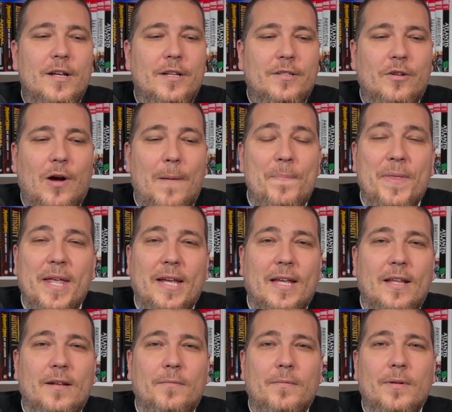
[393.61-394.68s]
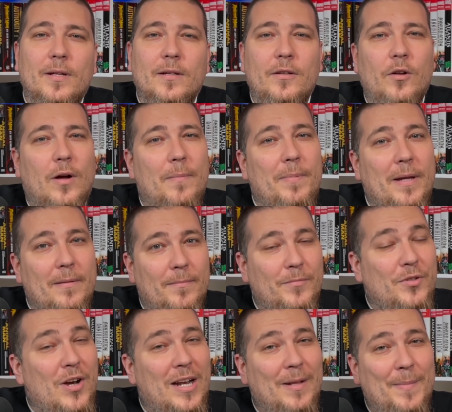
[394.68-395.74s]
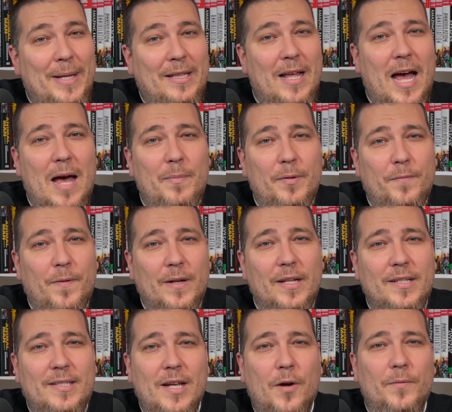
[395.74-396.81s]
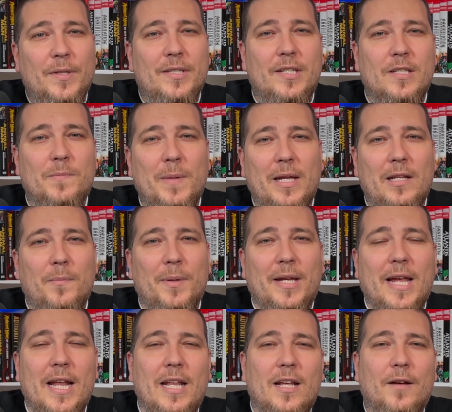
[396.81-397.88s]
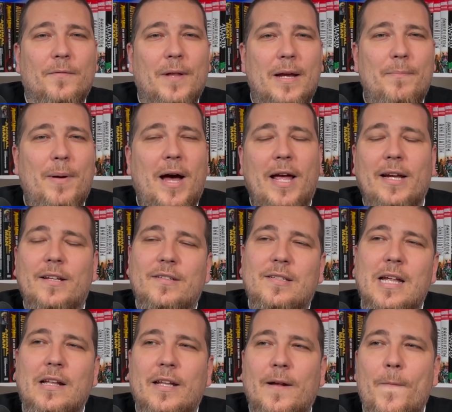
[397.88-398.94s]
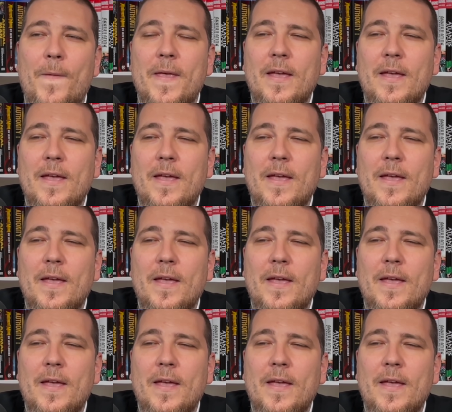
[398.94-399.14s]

So I'm thinking, you know, I'm trying to make the hobby fund itself. This is me in the beginning of like buying and selling.